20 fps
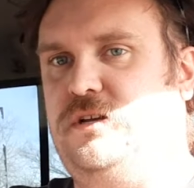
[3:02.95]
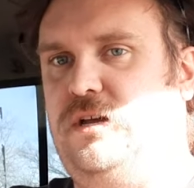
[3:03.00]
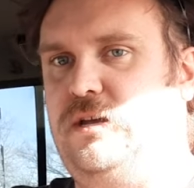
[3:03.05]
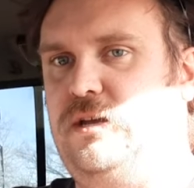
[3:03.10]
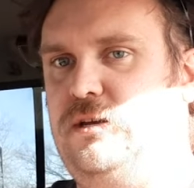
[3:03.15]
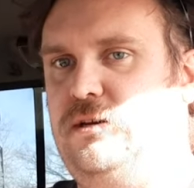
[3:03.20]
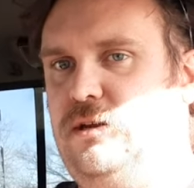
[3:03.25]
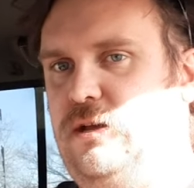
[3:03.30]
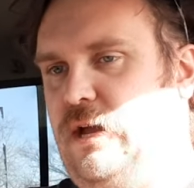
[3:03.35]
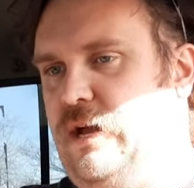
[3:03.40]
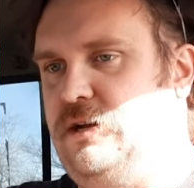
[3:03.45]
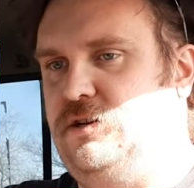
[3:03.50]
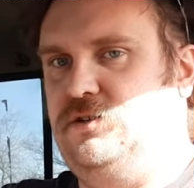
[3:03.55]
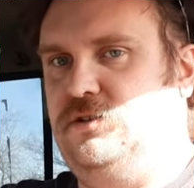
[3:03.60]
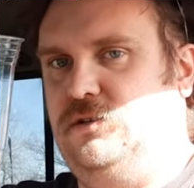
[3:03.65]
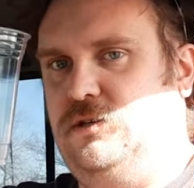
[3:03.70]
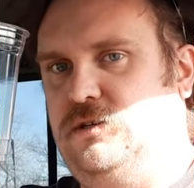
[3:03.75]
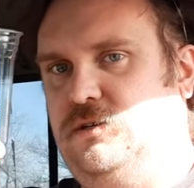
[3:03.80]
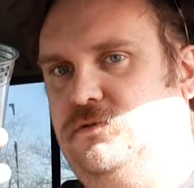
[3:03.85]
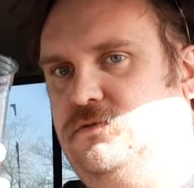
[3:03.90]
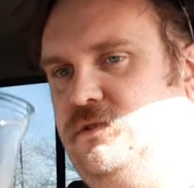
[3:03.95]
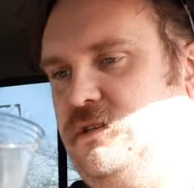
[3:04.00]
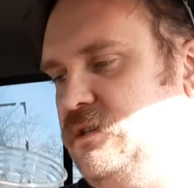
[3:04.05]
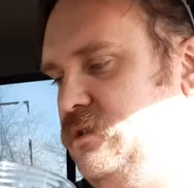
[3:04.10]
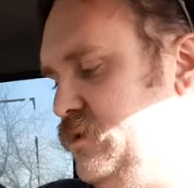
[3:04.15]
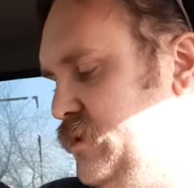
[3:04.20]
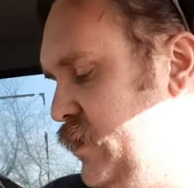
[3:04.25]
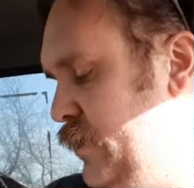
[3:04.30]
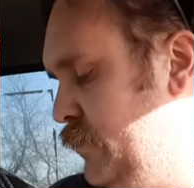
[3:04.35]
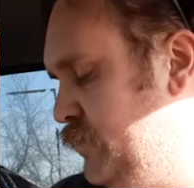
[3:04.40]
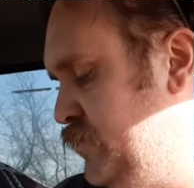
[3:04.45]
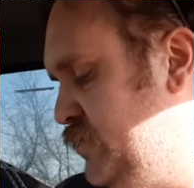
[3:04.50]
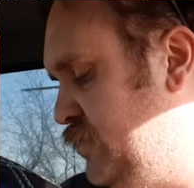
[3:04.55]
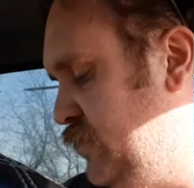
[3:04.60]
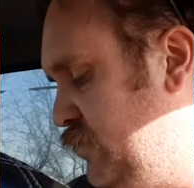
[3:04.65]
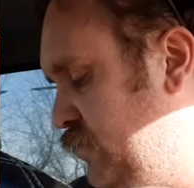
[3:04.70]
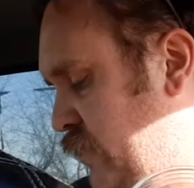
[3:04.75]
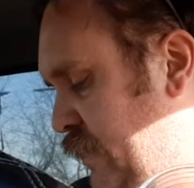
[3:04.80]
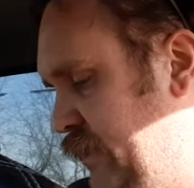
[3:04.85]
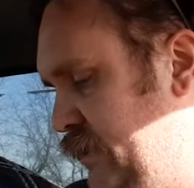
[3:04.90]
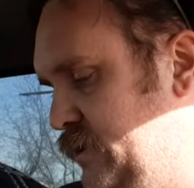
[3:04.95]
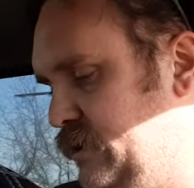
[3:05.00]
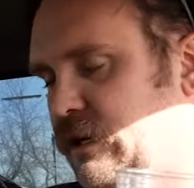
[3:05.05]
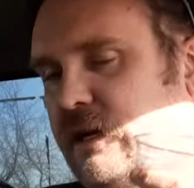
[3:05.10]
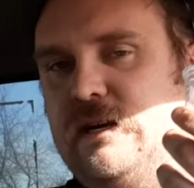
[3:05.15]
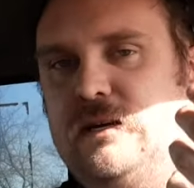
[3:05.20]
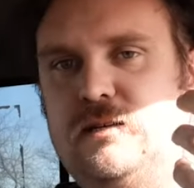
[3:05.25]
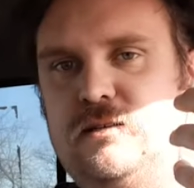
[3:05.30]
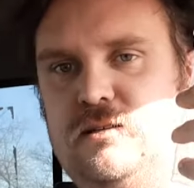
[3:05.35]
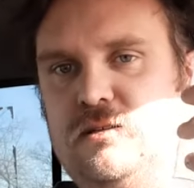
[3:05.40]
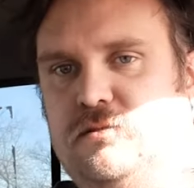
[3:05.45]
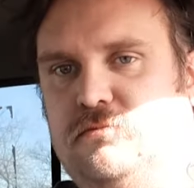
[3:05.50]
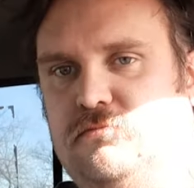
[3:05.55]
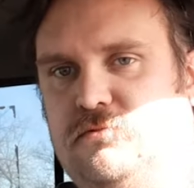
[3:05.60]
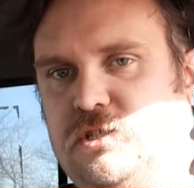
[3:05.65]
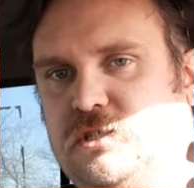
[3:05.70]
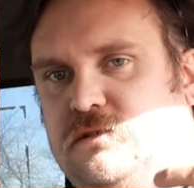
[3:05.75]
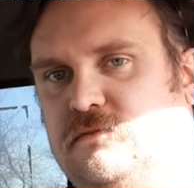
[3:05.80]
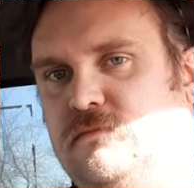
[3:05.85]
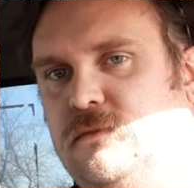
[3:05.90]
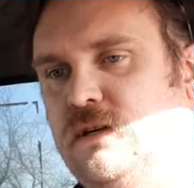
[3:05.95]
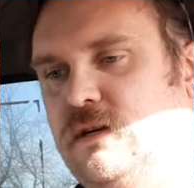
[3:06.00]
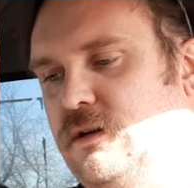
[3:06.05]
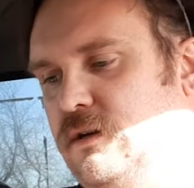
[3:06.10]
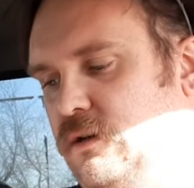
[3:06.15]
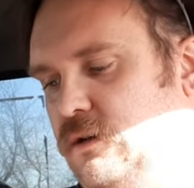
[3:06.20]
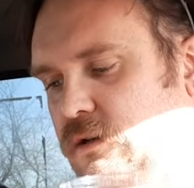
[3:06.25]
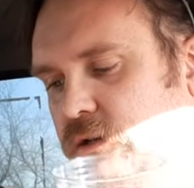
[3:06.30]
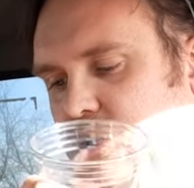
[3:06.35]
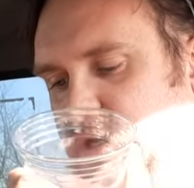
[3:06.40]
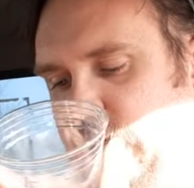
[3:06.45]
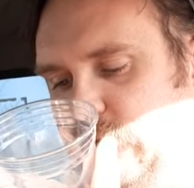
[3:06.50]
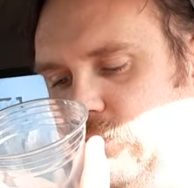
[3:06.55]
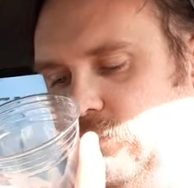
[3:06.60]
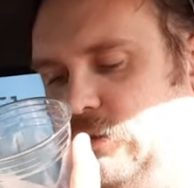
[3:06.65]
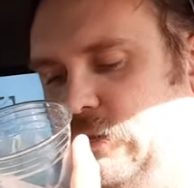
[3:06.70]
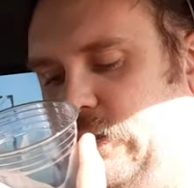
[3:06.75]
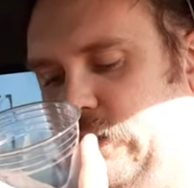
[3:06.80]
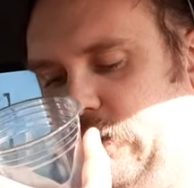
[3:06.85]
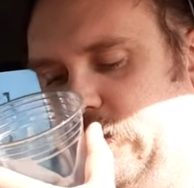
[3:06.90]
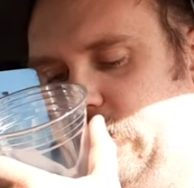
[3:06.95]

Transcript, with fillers: I could actually use these cups, so I decided to just Get, get